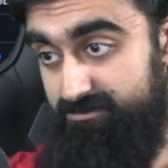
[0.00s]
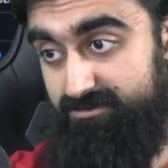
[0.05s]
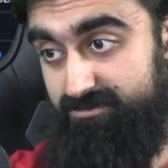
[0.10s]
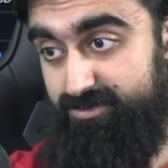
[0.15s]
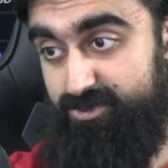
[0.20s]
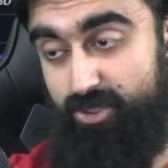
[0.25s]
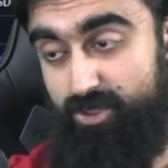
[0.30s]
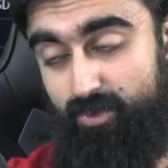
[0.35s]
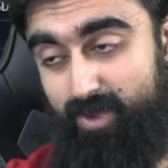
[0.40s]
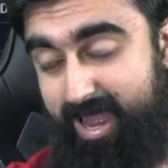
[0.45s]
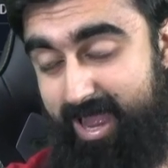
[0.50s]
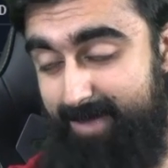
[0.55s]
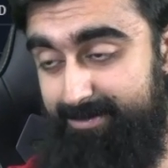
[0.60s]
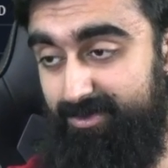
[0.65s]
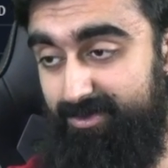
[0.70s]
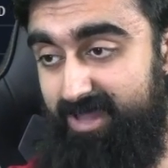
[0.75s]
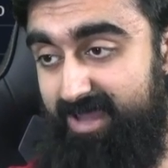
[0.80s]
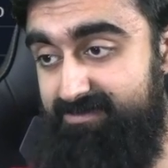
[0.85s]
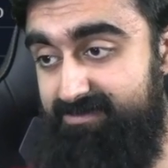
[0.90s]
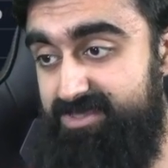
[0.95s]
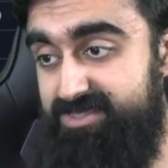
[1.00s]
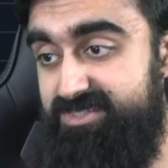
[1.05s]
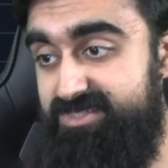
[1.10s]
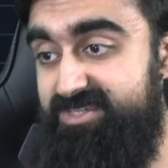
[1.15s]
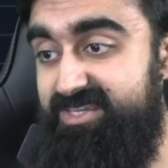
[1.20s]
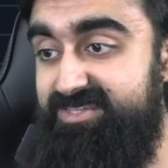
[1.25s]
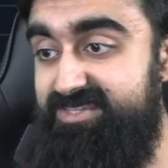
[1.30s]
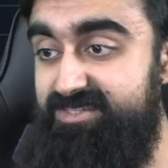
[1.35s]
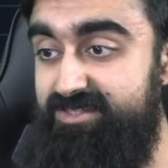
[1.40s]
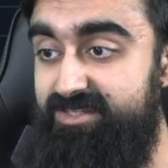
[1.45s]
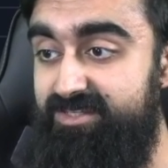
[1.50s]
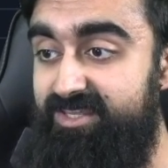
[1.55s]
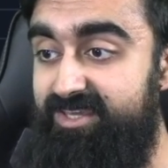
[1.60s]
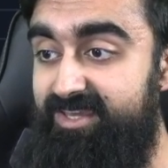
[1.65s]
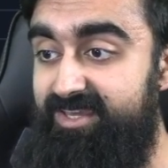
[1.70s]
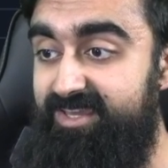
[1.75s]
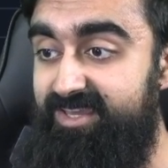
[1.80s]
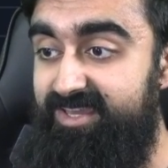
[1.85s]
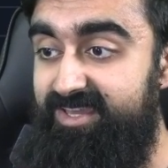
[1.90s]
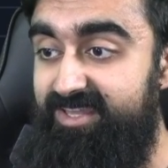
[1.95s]
So Apple obviously isn't
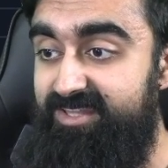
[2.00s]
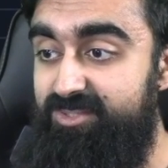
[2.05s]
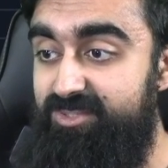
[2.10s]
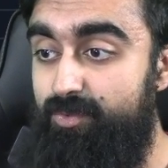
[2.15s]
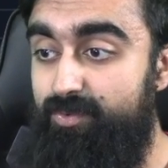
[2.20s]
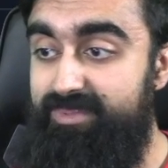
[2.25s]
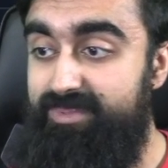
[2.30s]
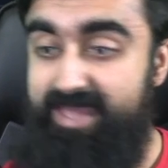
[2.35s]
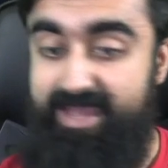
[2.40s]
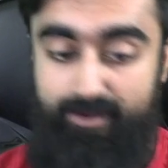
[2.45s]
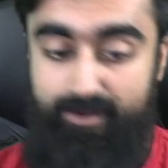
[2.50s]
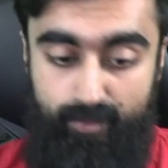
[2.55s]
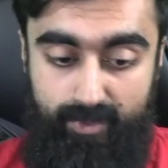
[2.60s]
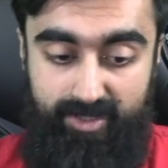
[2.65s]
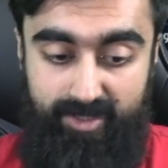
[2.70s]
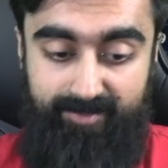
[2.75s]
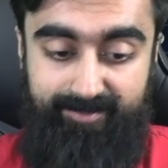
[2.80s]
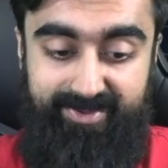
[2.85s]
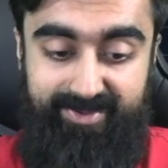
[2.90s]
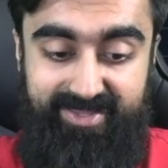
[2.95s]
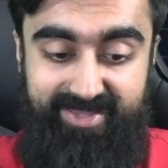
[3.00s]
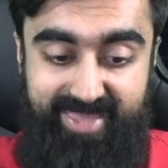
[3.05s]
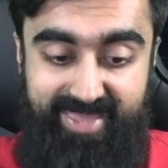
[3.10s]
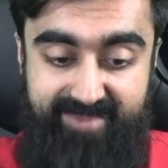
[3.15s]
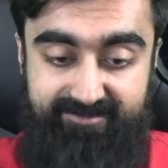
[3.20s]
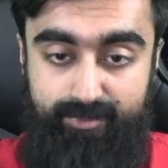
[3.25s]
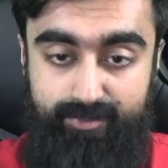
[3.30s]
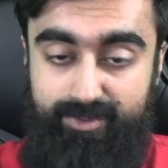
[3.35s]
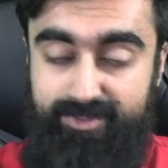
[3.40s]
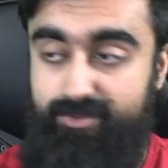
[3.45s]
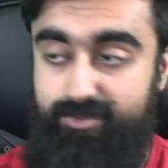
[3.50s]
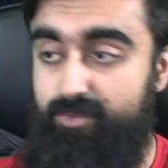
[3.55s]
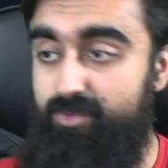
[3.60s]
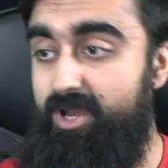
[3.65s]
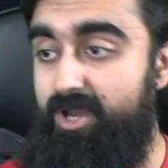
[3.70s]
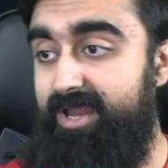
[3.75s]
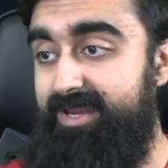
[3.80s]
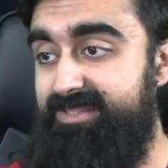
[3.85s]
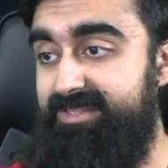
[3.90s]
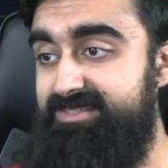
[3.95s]
doing that well, but everyone who
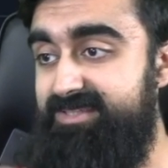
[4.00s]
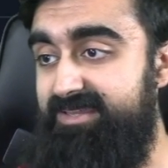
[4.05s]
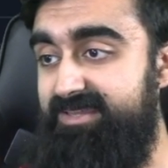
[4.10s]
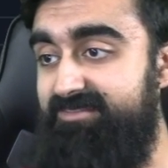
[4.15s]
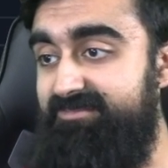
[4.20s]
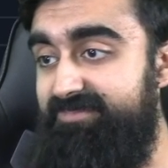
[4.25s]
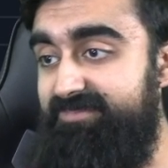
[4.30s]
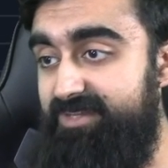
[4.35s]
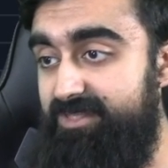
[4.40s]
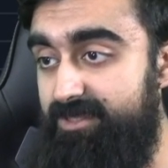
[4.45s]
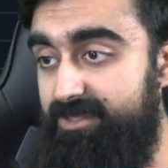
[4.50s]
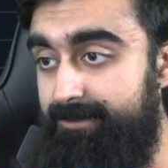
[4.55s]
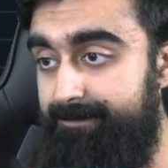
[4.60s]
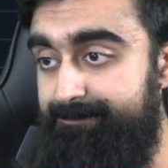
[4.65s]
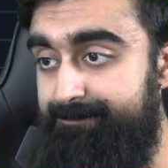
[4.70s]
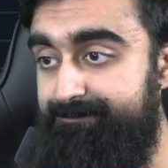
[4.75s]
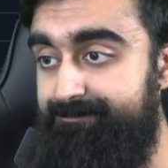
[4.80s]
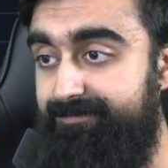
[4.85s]
got into Nvidia,